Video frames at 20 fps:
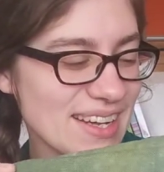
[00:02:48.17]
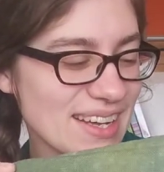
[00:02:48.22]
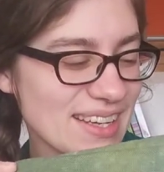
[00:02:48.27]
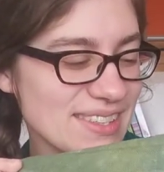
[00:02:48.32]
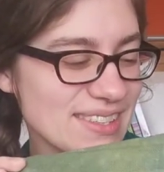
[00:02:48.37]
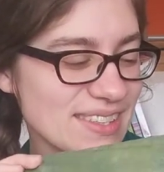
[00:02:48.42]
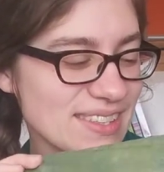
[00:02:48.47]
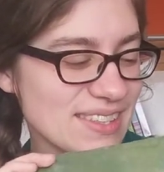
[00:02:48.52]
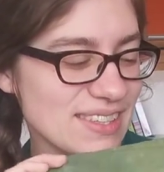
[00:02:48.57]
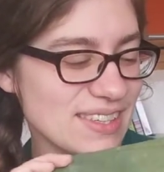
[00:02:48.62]
I
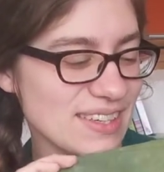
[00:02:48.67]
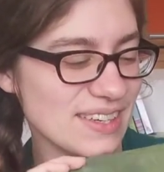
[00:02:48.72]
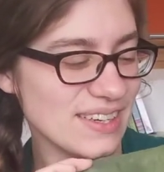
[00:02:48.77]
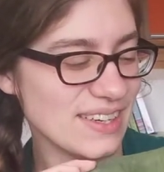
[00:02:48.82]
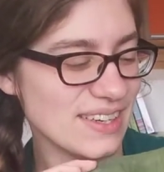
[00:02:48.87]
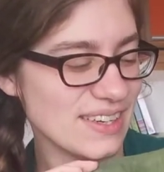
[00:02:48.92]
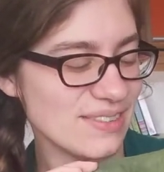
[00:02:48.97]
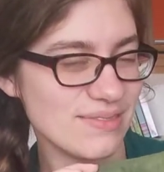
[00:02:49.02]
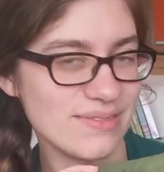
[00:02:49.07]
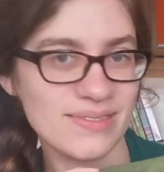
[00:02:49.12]
don't
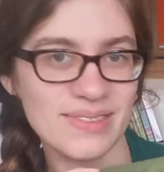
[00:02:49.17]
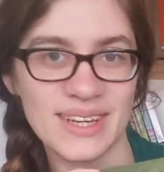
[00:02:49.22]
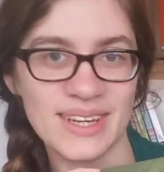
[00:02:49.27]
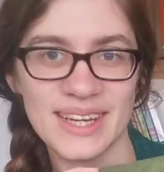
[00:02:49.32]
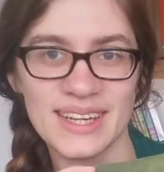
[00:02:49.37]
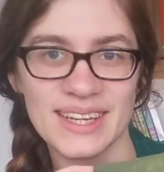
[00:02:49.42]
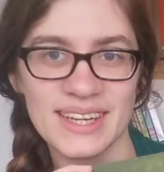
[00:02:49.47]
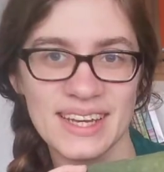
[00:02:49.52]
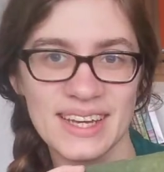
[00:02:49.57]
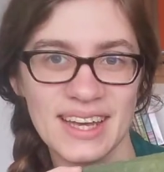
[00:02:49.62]
know,
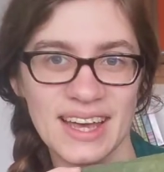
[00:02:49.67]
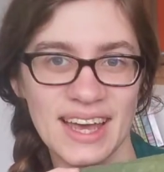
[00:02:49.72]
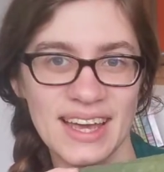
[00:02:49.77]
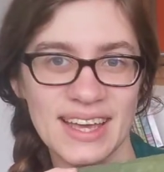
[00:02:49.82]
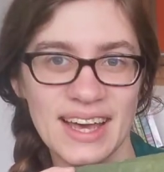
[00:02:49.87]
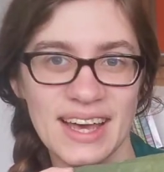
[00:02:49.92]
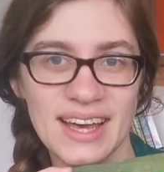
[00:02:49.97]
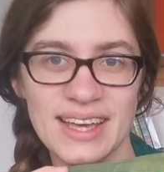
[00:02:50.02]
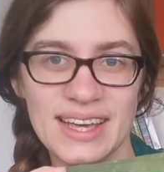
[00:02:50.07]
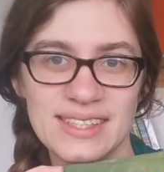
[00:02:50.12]

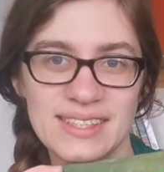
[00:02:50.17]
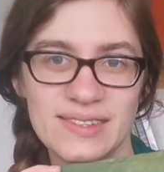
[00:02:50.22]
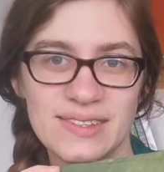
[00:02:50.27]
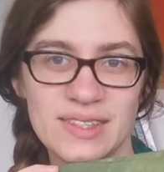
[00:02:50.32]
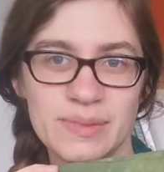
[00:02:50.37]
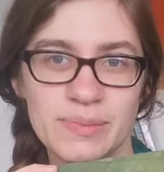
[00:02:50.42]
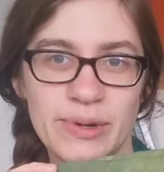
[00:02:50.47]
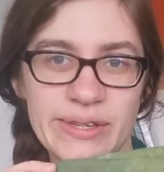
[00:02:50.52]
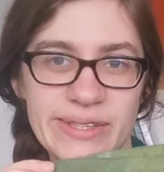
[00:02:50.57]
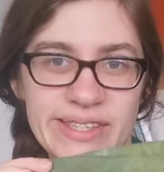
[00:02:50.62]
I guess you're
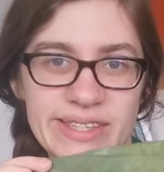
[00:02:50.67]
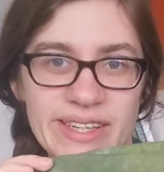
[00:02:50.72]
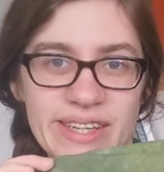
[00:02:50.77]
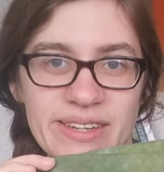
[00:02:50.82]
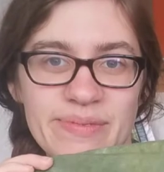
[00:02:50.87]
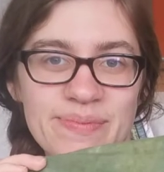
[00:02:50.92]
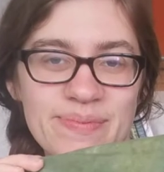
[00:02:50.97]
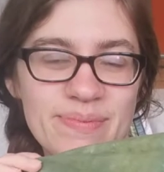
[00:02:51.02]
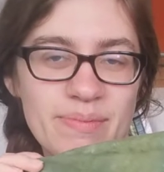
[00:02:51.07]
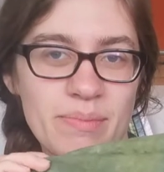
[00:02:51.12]
supposed
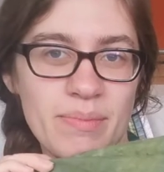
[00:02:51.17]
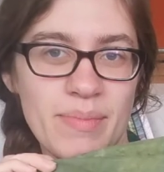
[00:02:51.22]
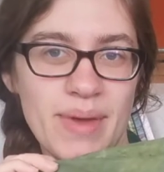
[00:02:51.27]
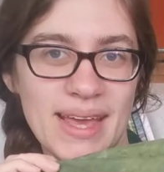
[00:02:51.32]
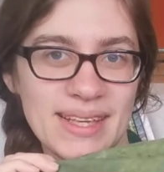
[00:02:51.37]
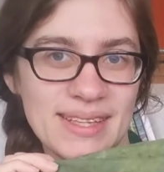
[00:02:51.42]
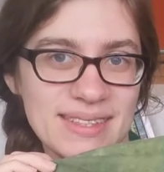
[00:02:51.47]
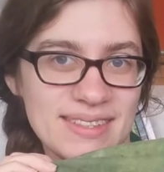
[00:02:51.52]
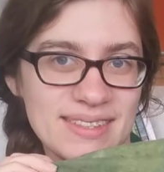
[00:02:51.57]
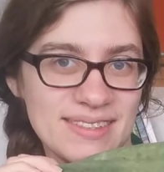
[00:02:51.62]
to
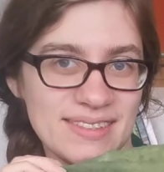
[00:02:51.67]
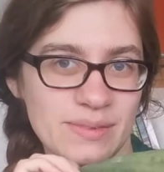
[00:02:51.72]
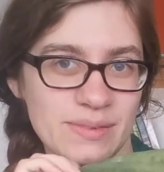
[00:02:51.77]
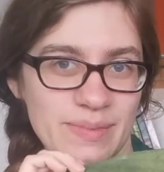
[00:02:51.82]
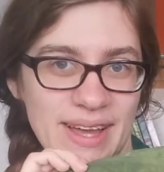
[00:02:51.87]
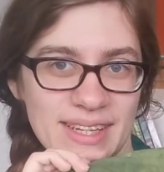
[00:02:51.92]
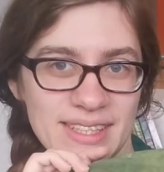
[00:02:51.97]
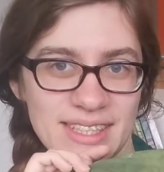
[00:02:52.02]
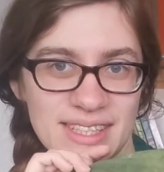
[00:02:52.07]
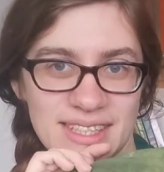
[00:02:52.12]
make
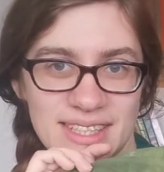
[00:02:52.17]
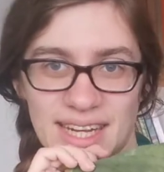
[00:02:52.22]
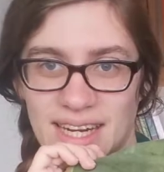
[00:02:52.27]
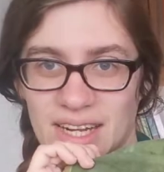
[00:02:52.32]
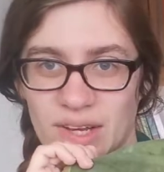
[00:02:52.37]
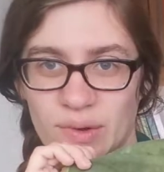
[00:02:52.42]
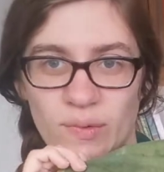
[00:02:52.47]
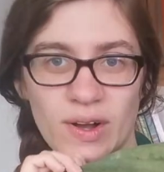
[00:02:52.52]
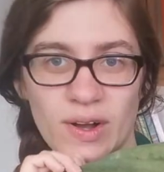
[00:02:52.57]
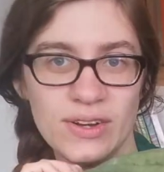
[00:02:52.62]
some
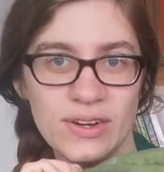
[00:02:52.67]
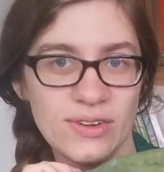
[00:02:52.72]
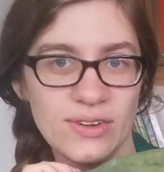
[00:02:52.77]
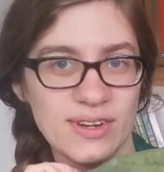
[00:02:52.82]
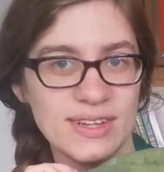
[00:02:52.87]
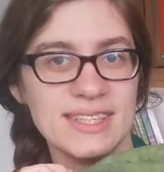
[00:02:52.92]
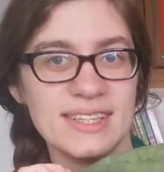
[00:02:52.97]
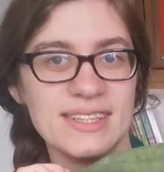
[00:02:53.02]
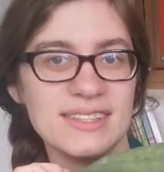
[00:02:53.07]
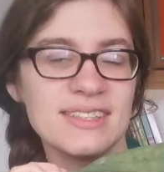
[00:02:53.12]
entertaining word
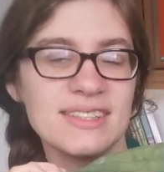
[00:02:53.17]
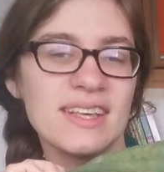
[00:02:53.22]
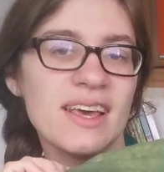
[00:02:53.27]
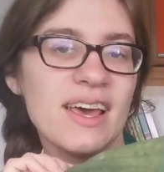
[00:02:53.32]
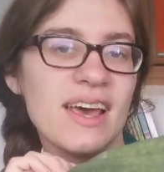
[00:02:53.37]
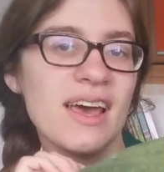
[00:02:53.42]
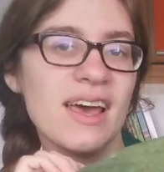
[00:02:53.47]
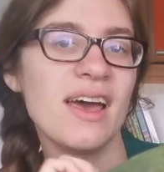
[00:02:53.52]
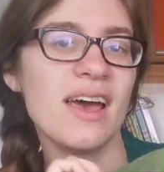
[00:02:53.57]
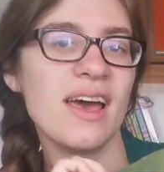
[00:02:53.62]
noises,
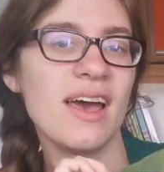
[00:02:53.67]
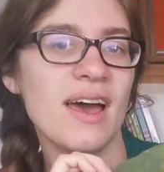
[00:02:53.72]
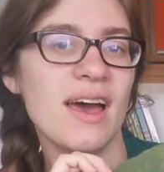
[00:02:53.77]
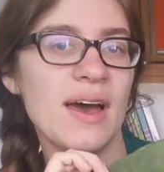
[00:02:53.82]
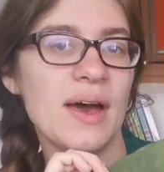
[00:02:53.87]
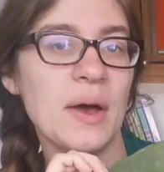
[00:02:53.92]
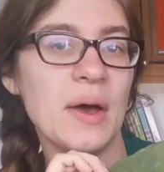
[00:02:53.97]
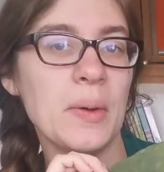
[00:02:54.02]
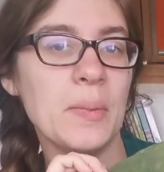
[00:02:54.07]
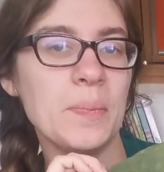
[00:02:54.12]

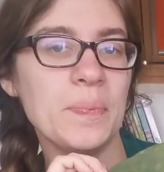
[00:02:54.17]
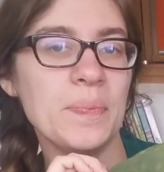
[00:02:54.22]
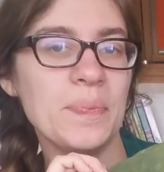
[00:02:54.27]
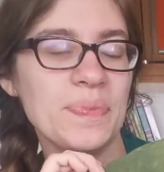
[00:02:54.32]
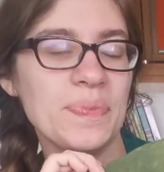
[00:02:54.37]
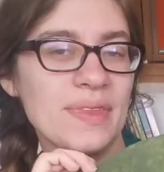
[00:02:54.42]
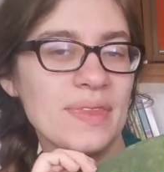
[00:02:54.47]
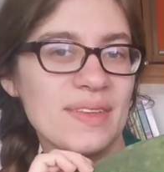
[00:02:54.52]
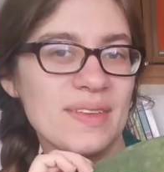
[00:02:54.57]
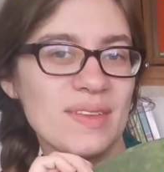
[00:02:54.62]

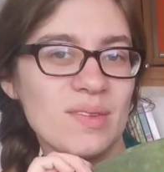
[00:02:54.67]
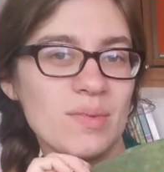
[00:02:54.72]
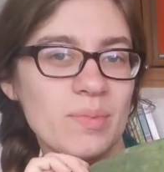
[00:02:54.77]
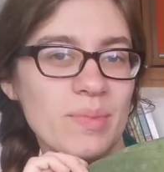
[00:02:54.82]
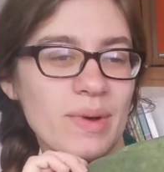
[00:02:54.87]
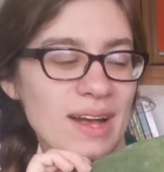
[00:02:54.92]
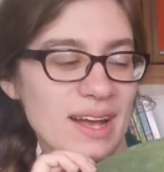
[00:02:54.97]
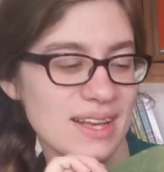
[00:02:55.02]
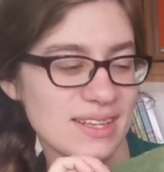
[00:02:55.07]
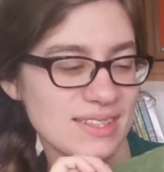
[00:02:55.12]

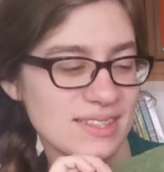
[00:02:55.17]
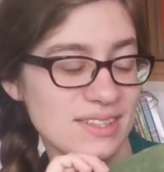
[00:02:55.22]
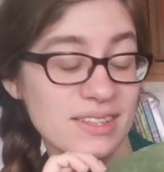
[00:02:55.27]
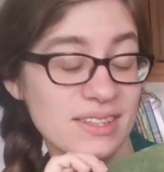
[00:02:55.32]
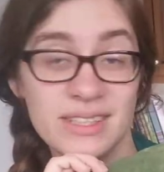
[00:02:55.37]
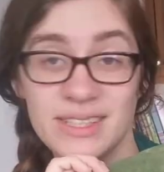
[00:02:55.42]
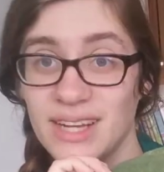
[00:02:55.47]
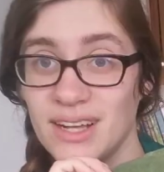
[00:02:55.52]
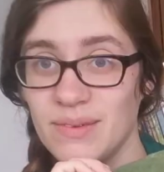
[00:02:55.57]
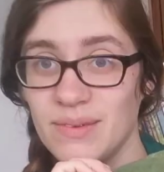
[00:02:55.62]
but as you
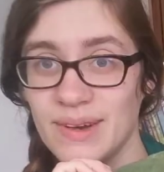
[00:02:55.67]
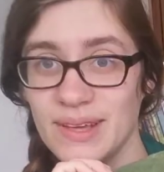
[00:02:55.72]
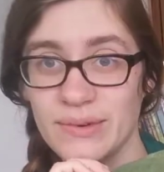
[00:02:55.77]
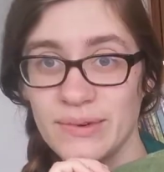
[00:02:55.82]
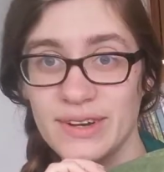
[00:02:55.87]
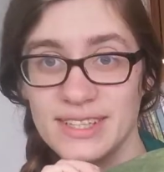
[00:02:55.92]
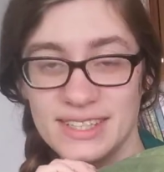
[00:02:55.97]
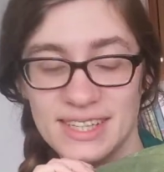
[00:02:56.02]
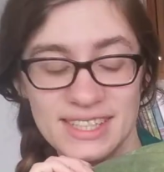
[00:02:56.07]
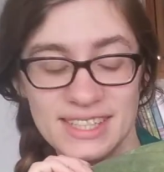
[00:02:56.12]
can tell by the
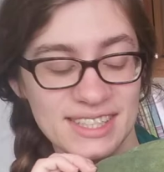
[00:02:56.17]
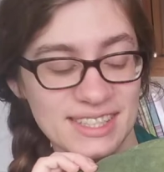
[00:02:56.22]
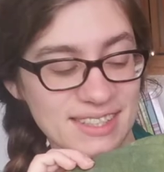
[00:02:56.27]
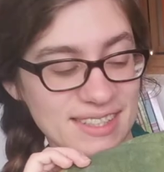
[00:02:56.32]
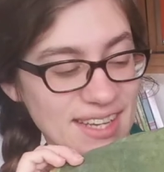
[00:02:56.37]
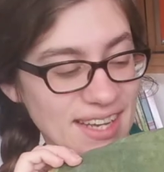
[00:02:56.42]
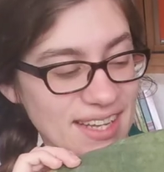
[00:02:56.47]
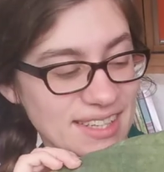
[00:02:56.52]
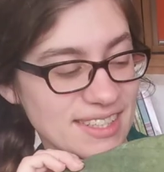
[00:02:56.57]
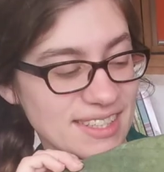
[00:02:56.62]
words I
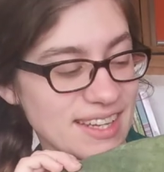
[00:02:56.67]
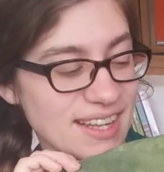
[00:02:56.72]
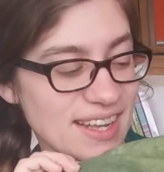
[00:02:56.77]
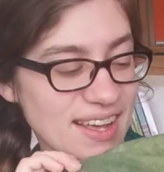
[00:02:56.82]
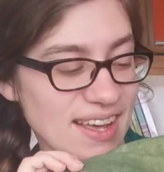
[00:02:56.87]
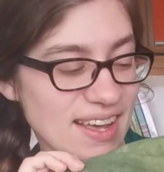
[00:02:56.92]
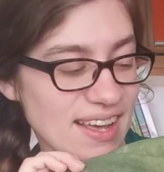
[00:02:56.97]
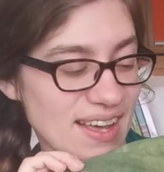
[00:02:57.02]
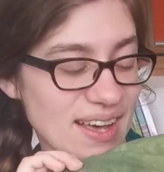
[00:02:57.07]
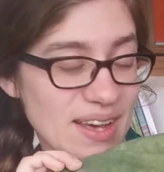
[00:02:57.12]
just said,
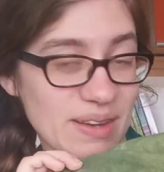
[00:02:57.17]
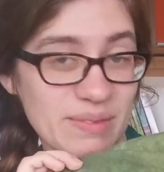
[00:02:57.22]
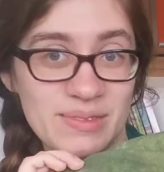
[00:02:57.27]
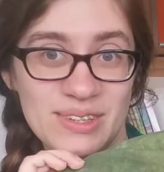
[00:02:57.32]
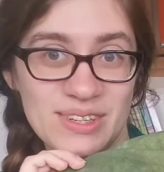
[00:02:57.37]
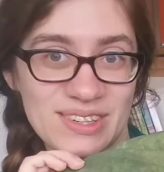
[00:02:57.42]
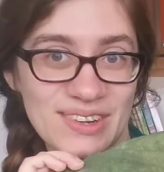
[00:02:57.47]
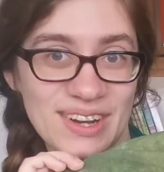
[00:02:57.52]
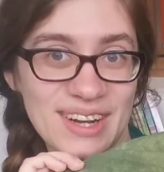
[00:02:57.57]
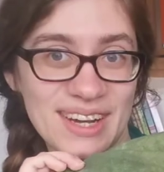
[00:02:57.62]
I'm
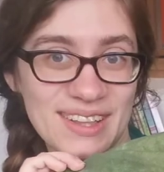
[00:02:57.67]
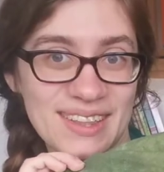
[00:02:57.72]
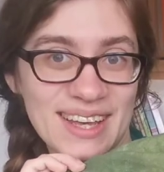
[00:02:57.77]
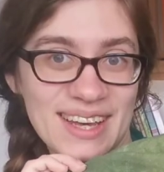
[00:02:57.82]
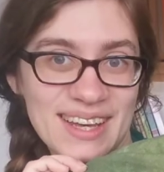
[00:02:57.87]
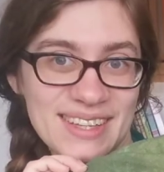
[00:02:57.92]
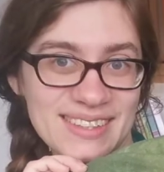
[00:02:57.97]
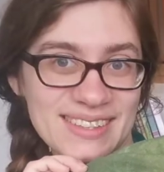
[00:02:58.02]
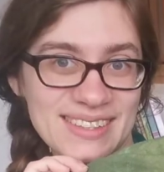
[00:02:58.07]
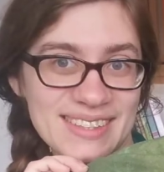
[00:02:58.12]
not great at
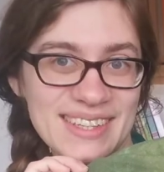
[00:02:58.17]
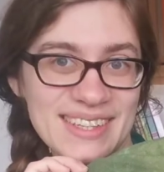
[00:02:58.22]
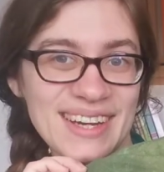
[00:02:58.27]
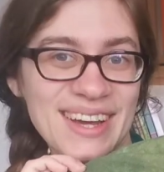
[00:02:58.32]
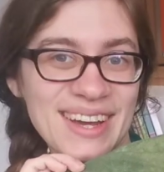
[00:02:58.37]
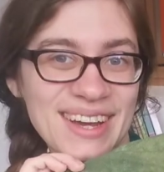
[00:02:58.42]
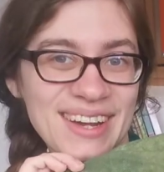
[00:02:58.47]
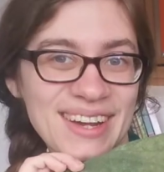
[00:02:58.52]
that, so.